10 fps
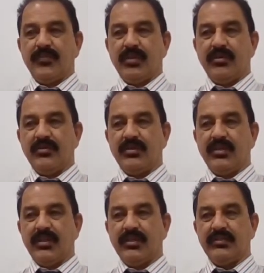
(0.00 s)
Concrete
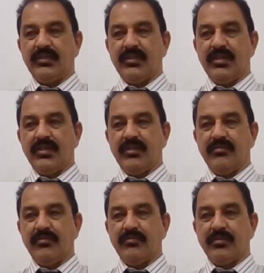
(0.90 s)
has the
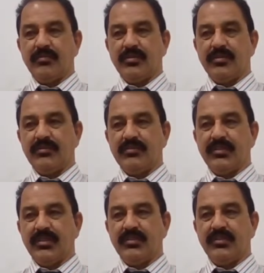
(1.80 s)
relative compressive
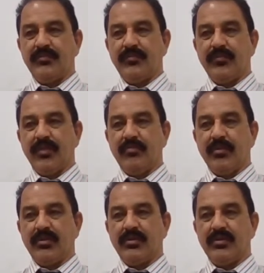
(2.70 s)
strength
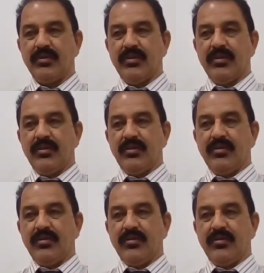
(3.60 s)
but
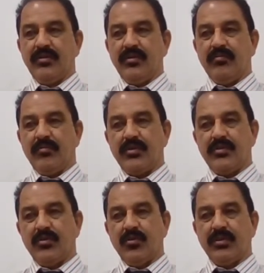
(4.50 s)
much
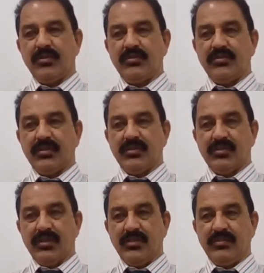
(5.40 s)
lower
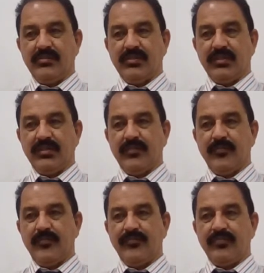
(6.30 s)
tensile strength.
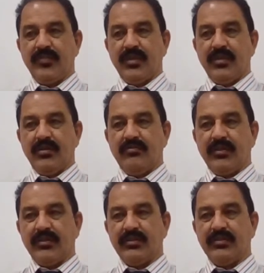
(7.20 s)

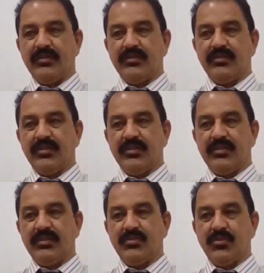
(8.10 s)
For this reason, it
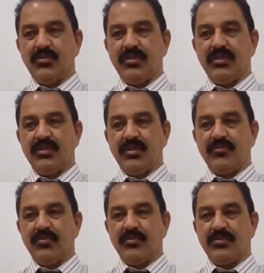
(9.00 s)
is usually
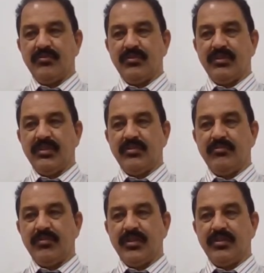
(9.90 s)
reinforced with the
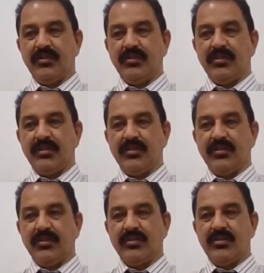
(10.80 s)
material that
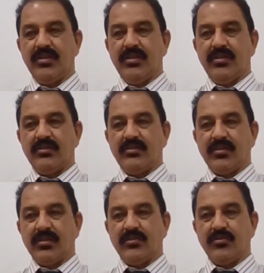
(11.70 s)
are
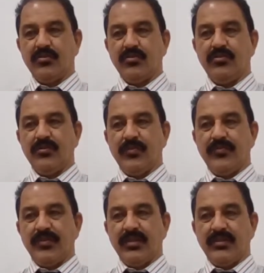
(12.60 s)
strong to
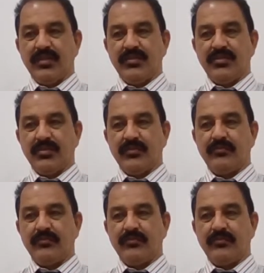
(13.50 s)
tension.